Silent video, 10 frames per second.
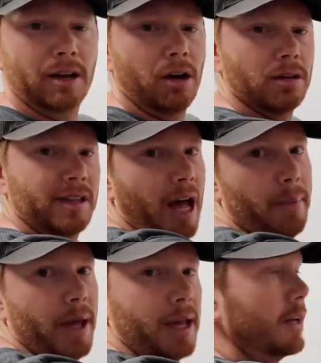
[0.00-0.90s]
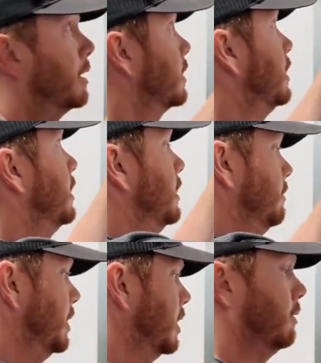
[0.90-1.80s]
all Top Hand.
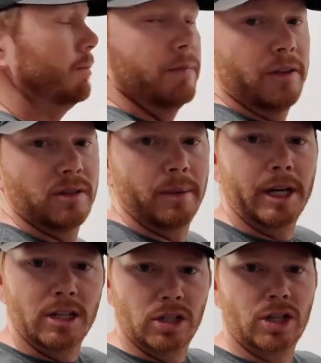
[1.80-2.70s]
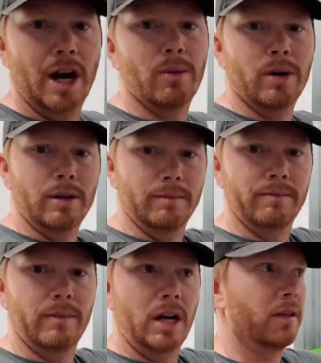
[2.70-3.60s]
If somebody needs to try one,
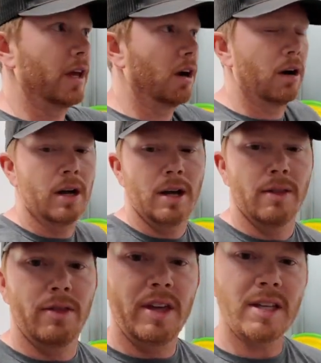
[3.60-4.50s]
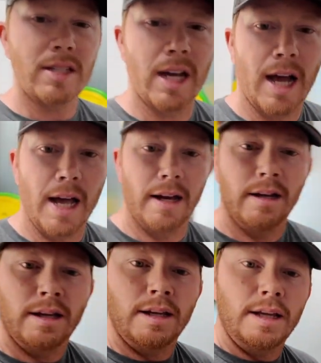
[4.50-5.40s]
here they are. This side
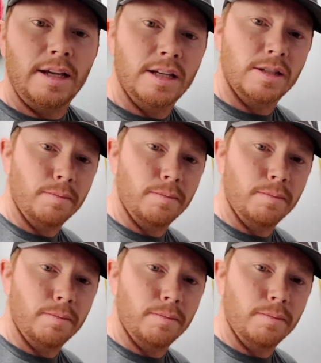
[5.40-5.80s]
is